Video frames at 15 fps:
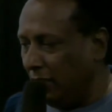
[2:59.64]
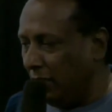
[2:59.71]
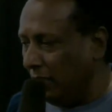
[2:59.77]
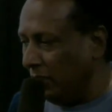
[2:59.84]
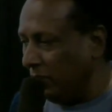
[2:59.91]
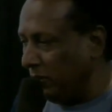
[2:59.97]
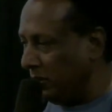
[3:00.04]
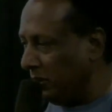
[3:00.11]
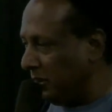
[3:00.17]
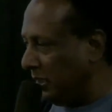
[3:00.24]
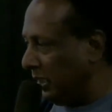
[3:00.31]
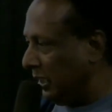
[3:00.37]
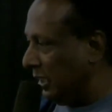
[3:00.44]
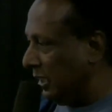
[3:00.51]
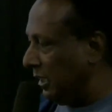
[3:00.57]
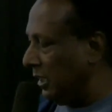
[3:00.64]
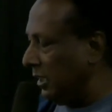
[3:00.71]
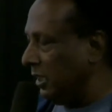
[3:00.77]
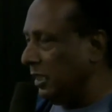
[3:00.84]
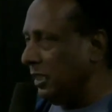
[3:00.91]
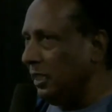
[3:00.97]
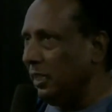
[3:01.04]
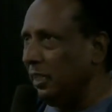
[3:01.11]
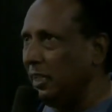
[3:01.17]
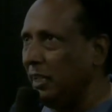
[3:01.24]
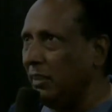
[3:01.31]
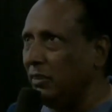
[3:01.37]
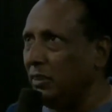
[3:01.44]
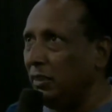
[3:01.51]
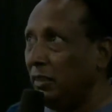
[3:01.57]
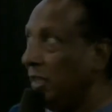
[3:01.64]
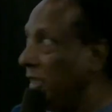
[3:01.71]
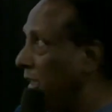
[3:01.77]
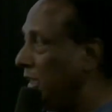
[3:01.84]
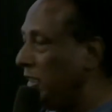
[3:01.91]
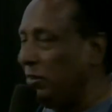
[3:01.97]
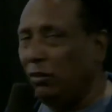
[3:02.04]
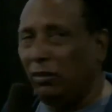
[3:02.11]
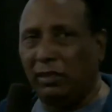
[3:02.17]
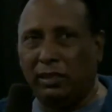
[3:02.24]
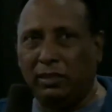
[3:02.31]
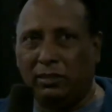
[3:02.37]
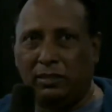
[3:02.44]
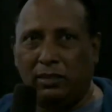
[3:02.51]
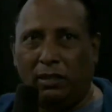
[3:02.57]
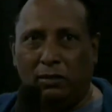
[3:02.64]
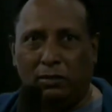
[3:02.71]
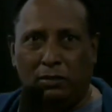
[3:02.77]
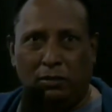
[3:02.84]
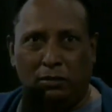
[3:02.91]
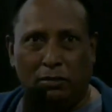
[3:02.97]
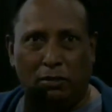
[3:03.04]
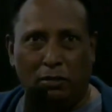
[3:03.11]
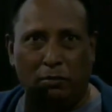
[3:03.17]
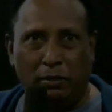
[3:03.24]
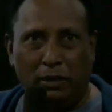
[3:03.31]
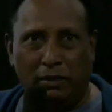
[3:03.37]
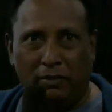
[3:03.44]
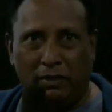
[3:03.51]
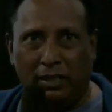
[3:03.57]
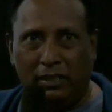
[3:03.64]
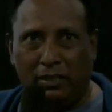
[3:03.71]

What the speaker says: Gaza thing. And then I thought this also could be a very